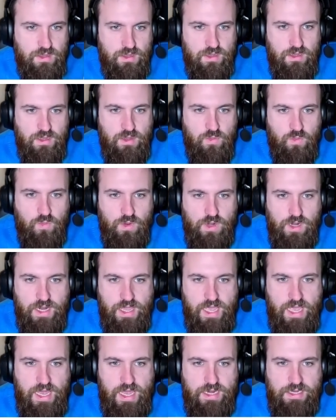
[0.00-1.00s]
We're going to
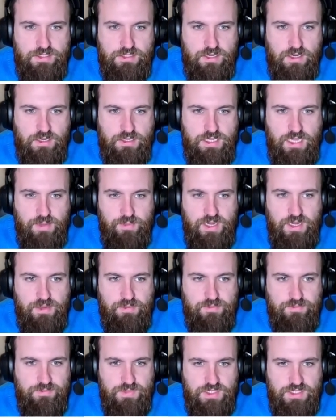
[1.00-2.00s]
add a start time here.
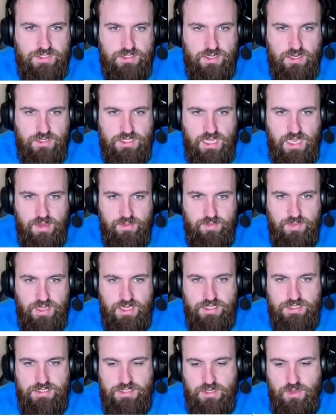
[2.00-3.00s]
The start time
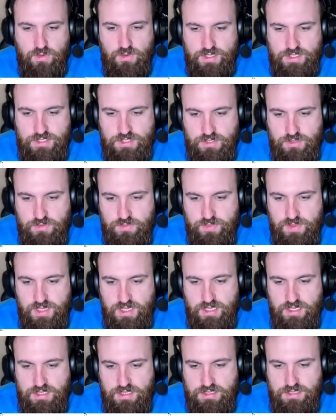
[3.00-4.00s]
is going to
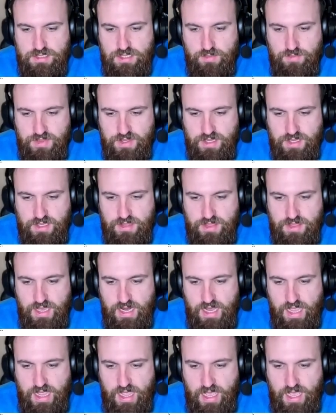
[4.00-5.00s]
be something that I
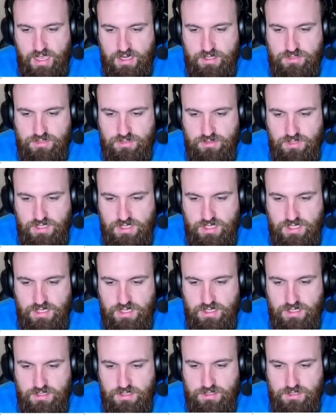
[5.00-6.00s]
actually
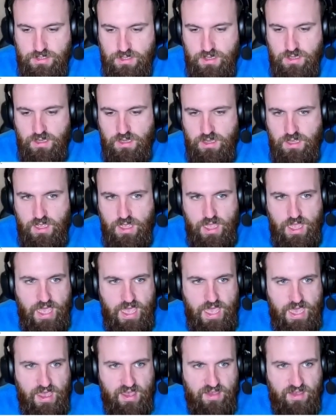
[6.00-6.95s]
have